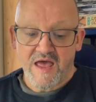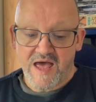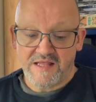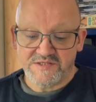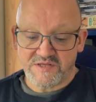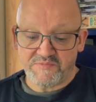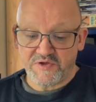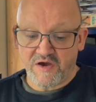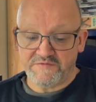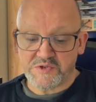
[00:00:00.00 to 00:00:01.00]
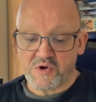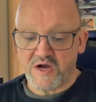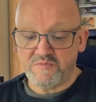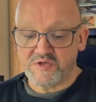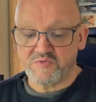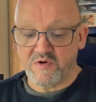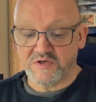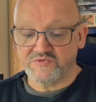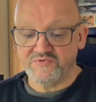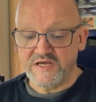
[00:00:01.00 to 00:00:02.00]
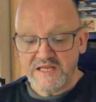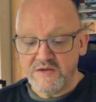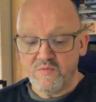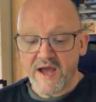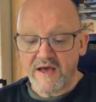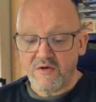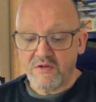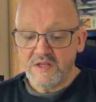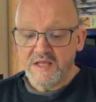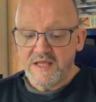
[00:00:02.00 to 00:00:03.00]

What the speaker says: And something I've tried which works really well